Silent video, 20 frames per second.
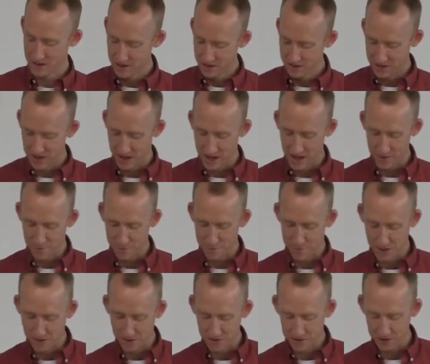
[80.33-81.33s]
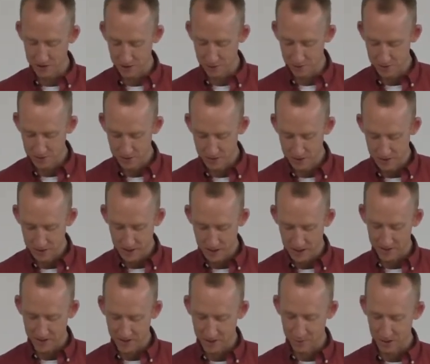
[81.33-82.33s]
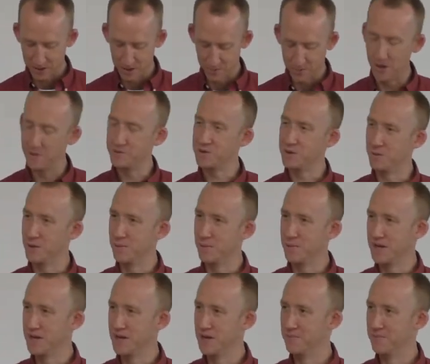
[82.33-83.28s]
that I've been to and that we could possibly be in.